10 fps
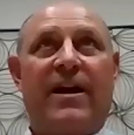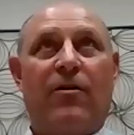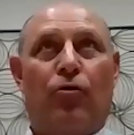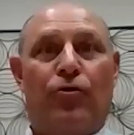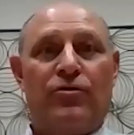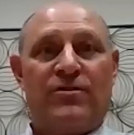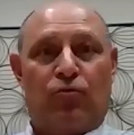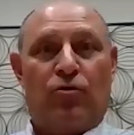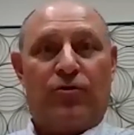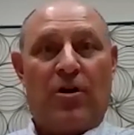I will do is
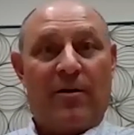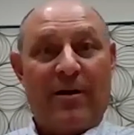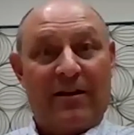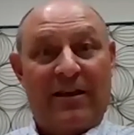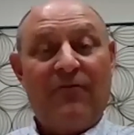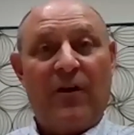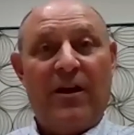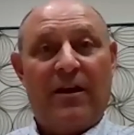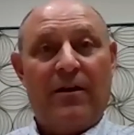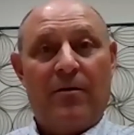we'll talk about
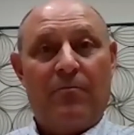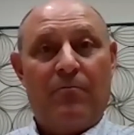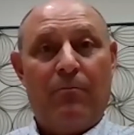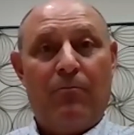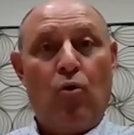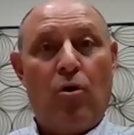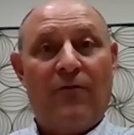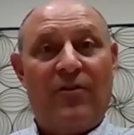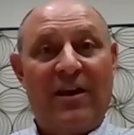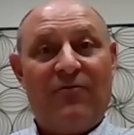gifting, but more
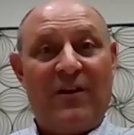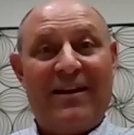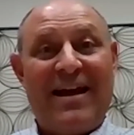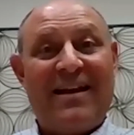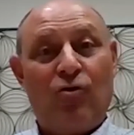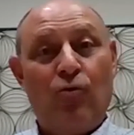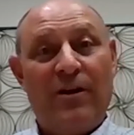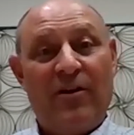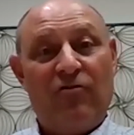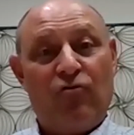of gifting not to
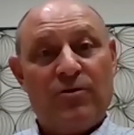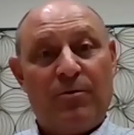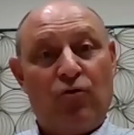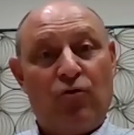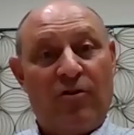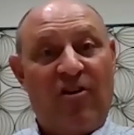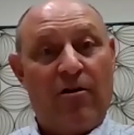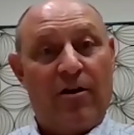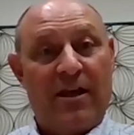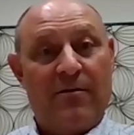individuals, but to a
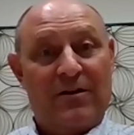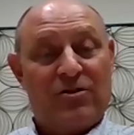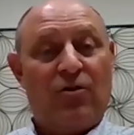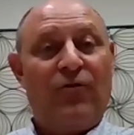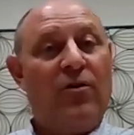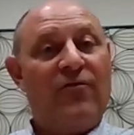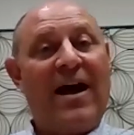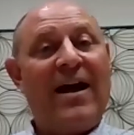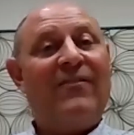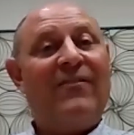charity. So if you have
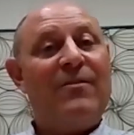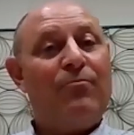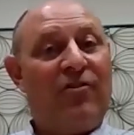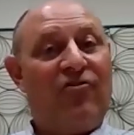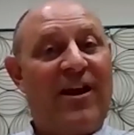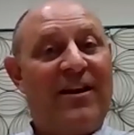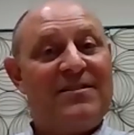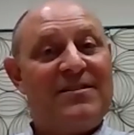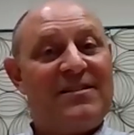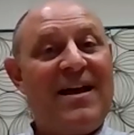highly
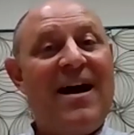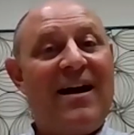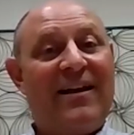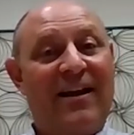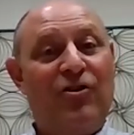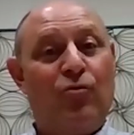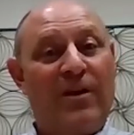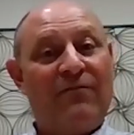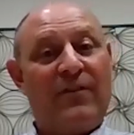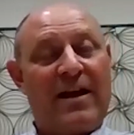appreciated stock and you
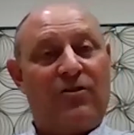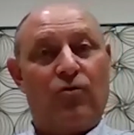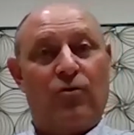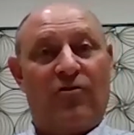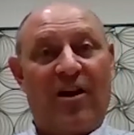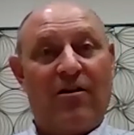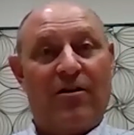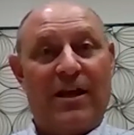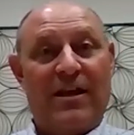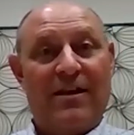gift that to a
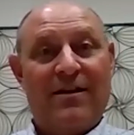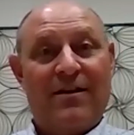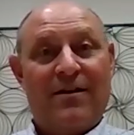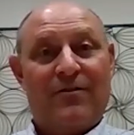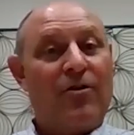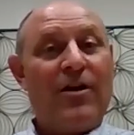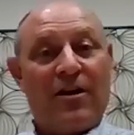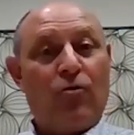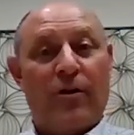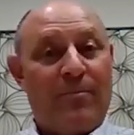charity, they're not
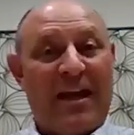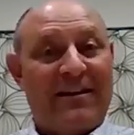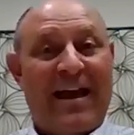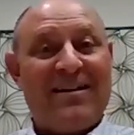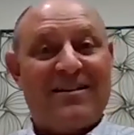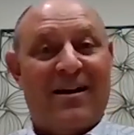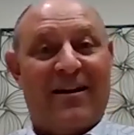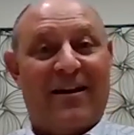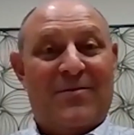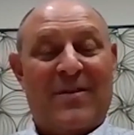going to pay tax on
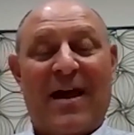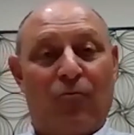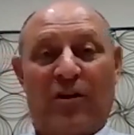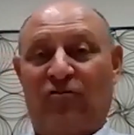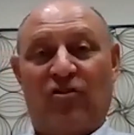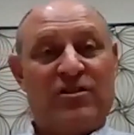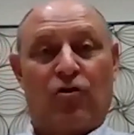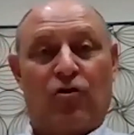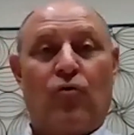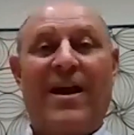it, which is a
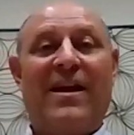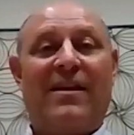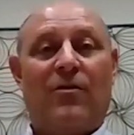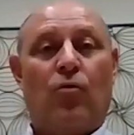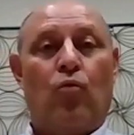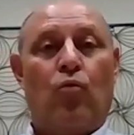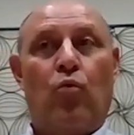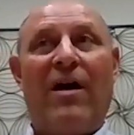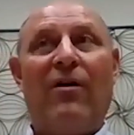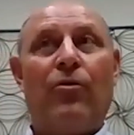great
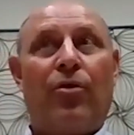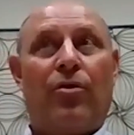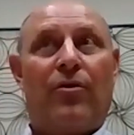wealth.